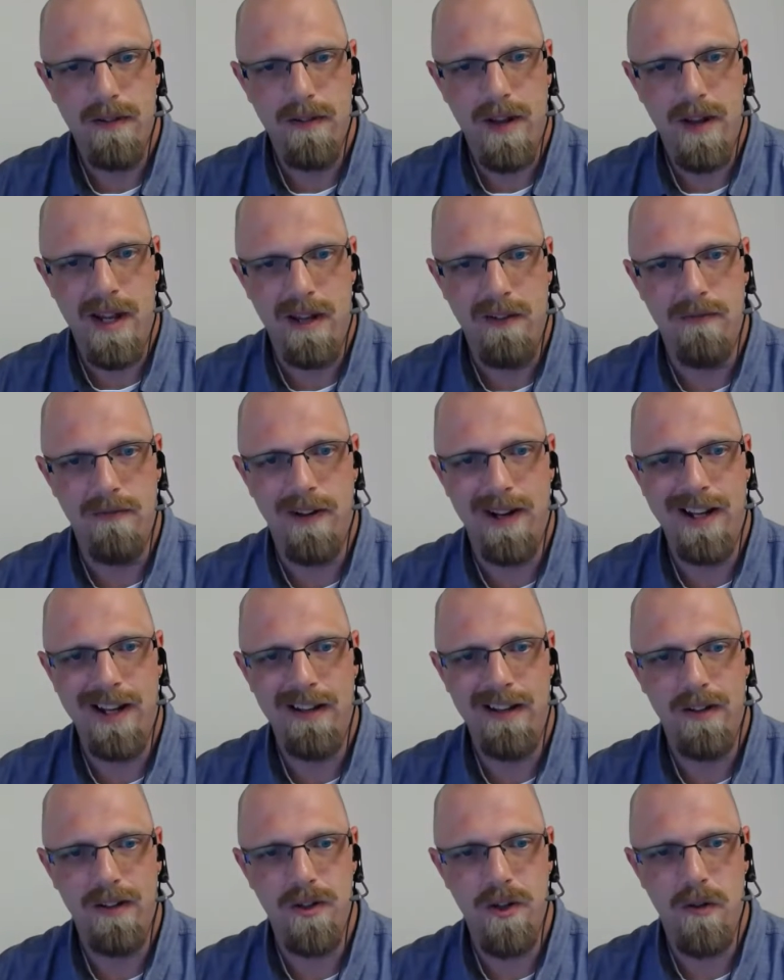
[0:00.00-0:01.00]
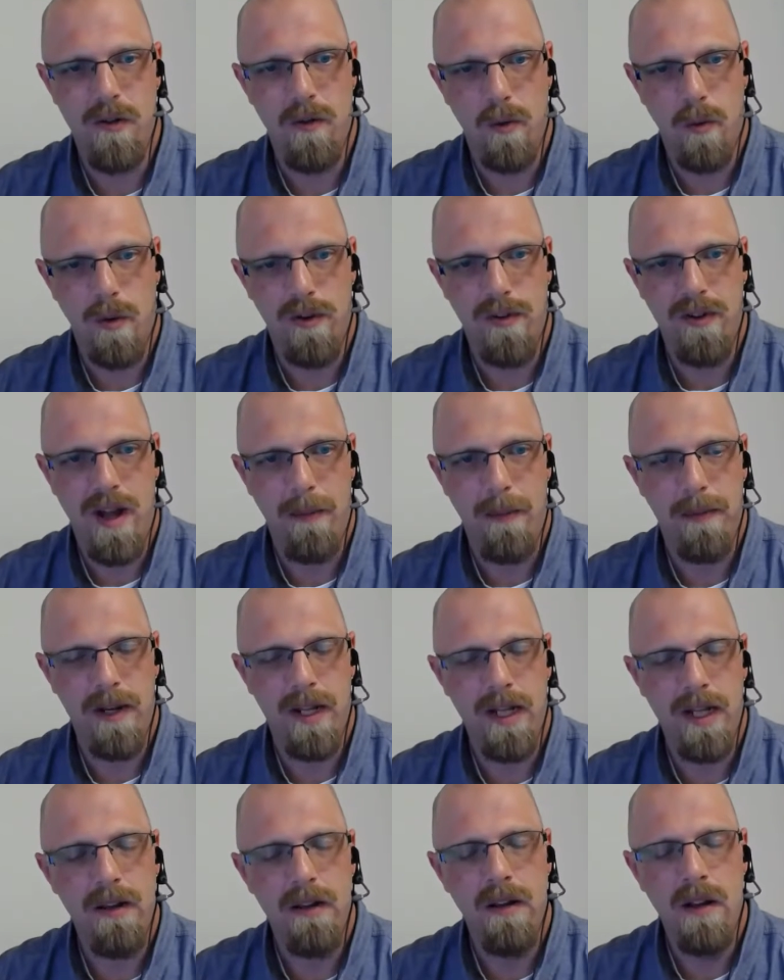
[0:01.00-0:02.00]
an advantage over what's
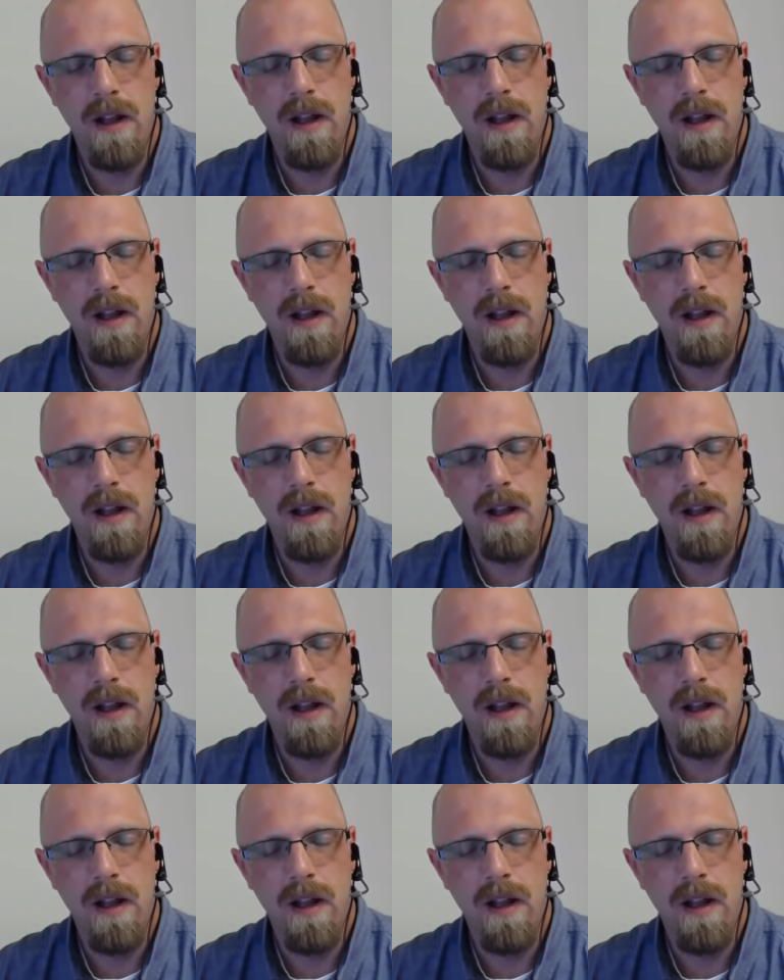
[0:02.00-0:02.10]
happening.